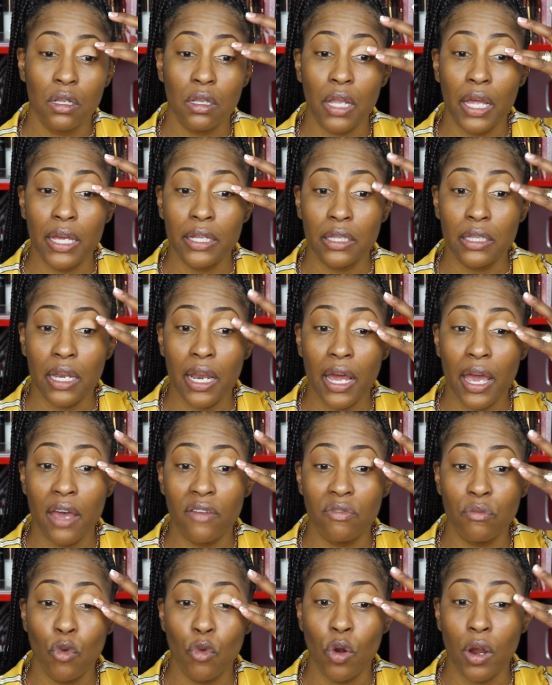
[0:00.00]
Like that I
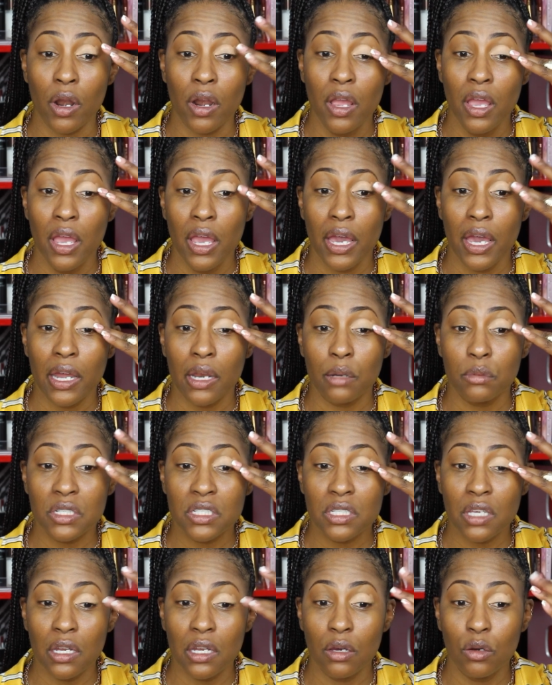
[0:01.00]
have more. And I'm
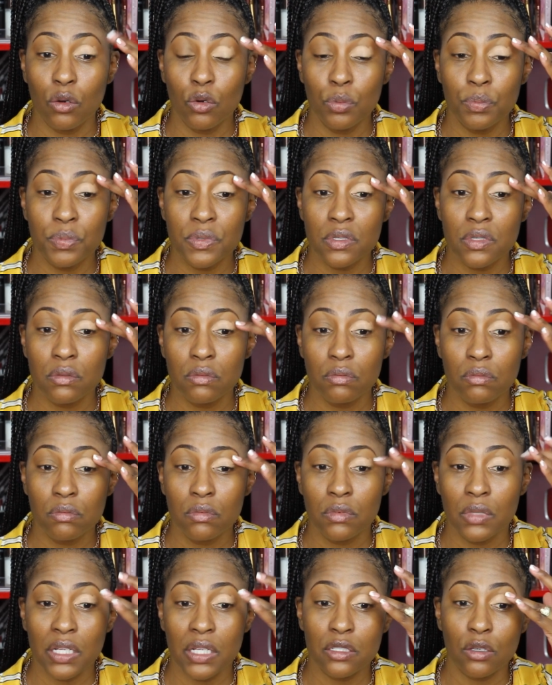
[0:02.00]
just going to, oops,
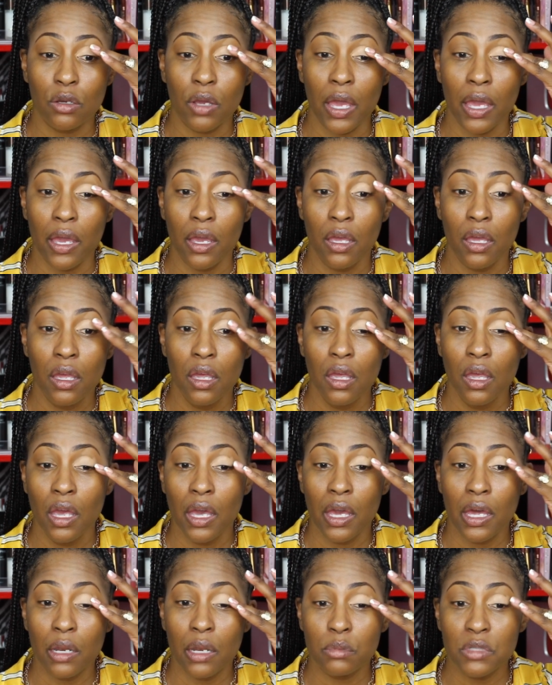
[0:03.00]
that's okay.
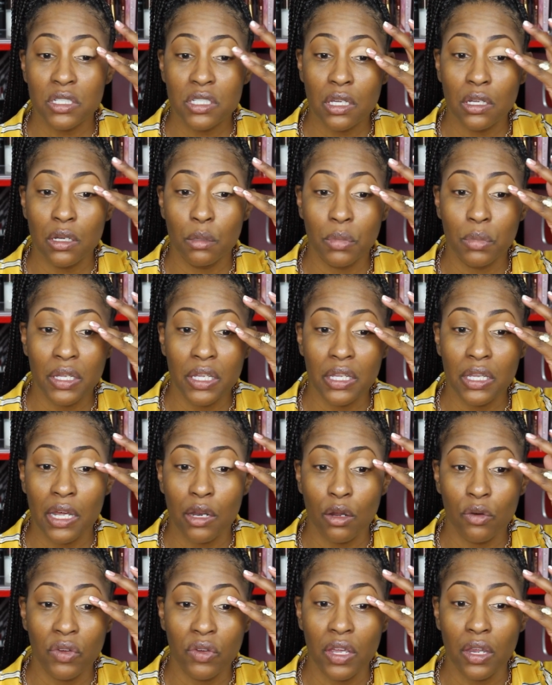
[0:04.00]
And I'm just gonna blend
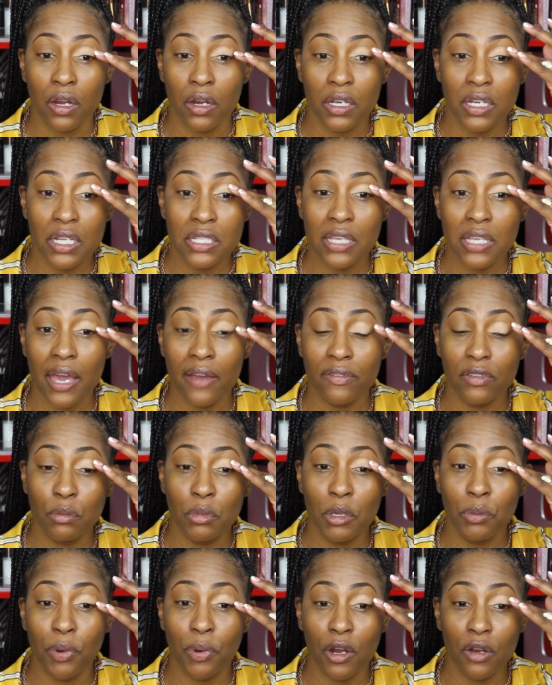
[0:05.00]
that over here. It doesn't have to
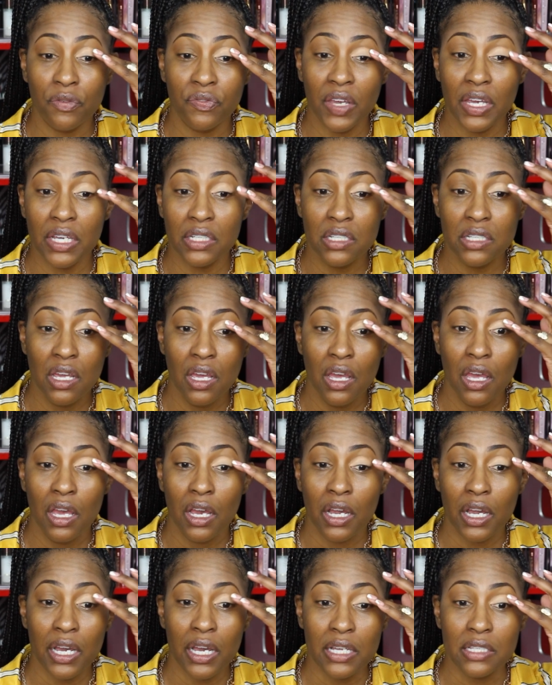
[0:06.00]
be perfect
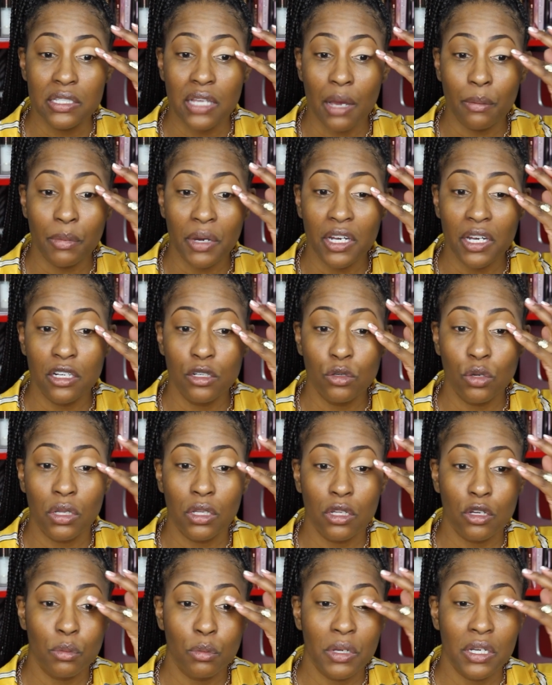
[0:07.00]
because I'm gonna do a
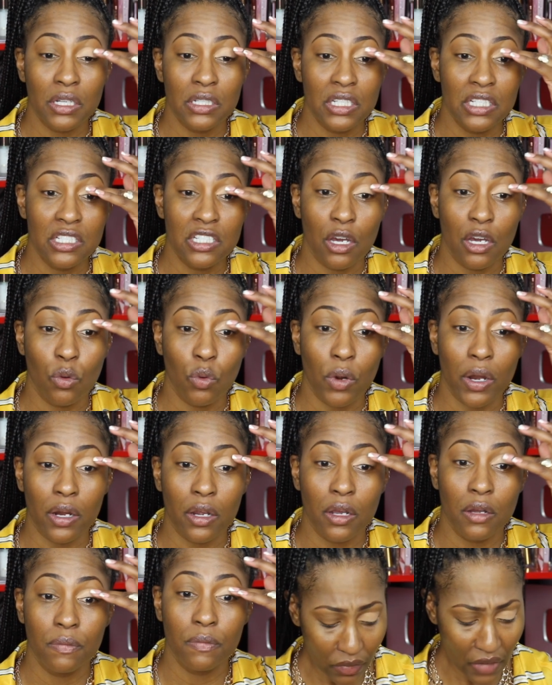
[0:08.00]
little bit of detail
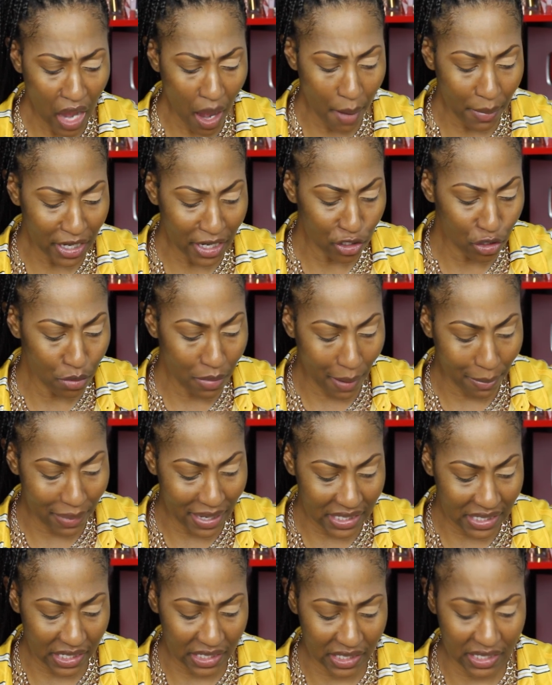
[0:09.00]
work. I'm gonna do my
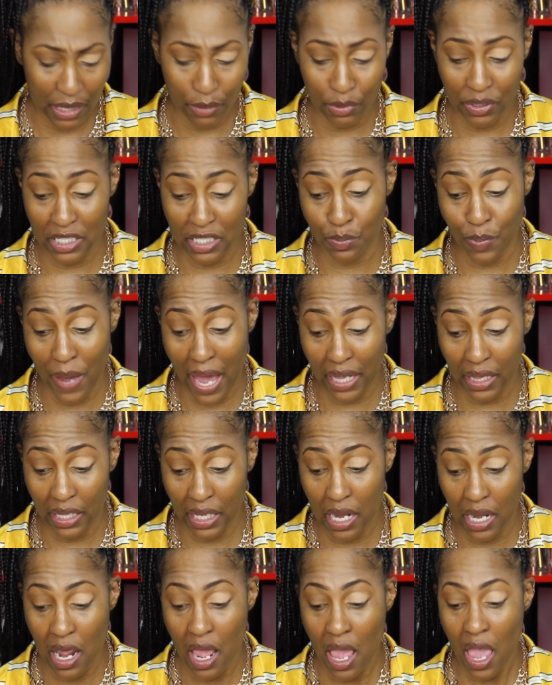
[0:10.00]
best to stay with this
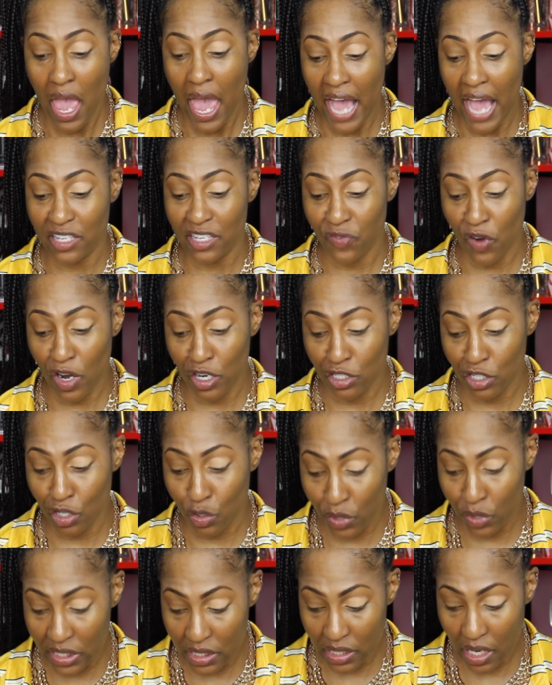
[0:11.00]
palette as far as the
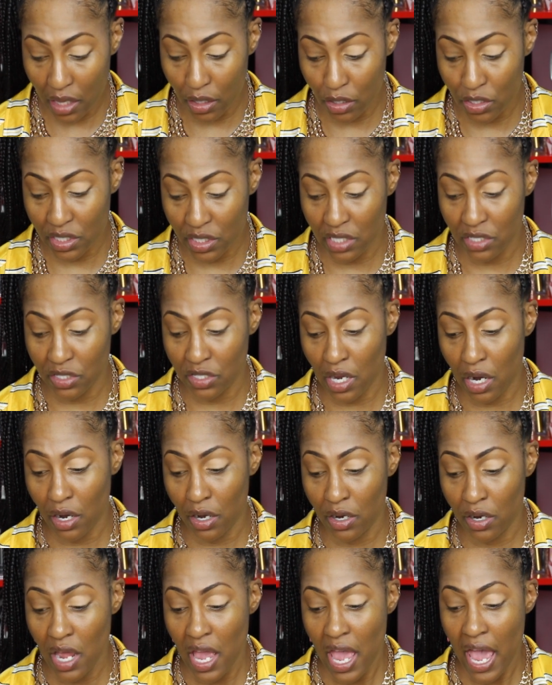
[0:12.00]
crease color is
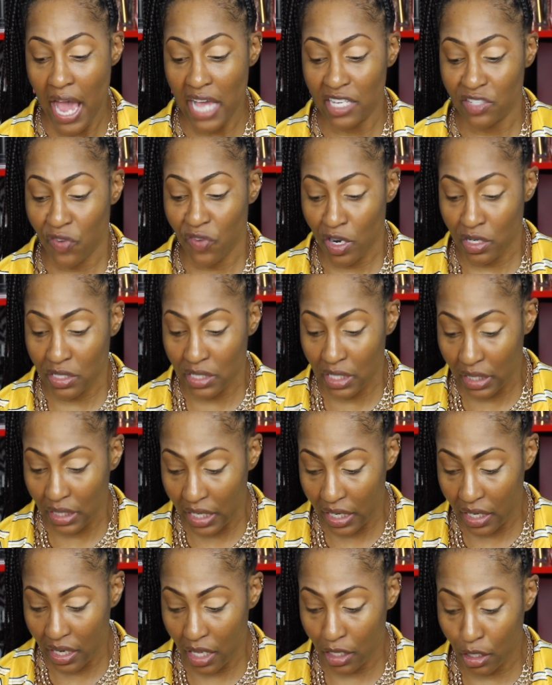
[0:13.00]
concerned, as far as the
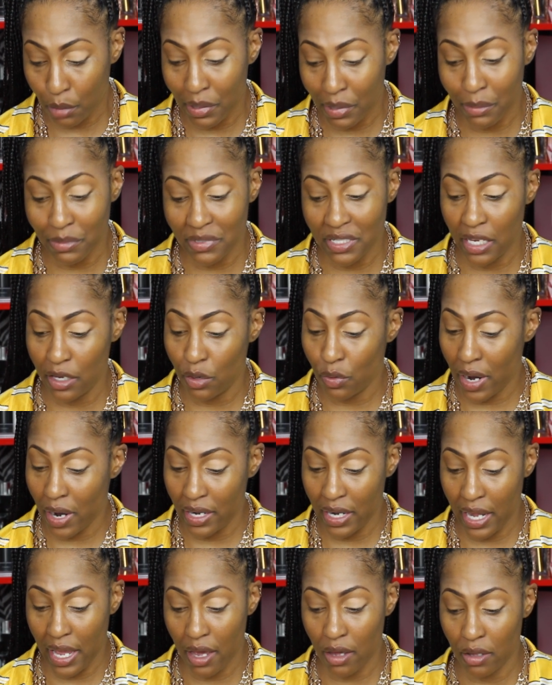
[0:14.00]
lid color, but I'm gonna tell you
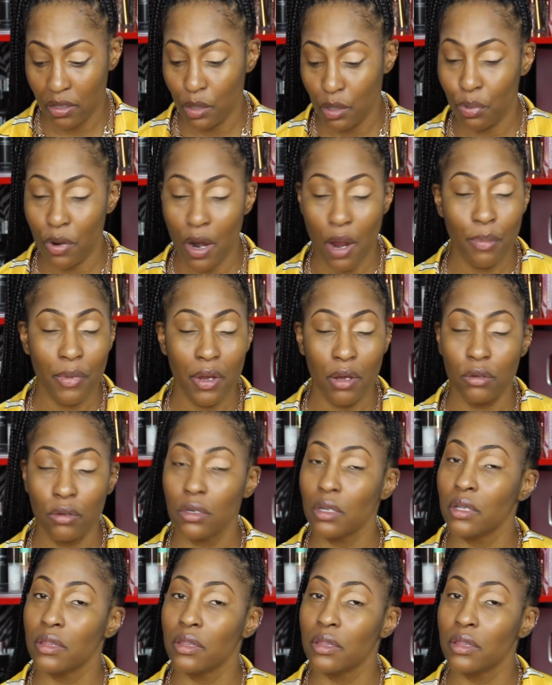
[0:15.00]
right now, the brow bone,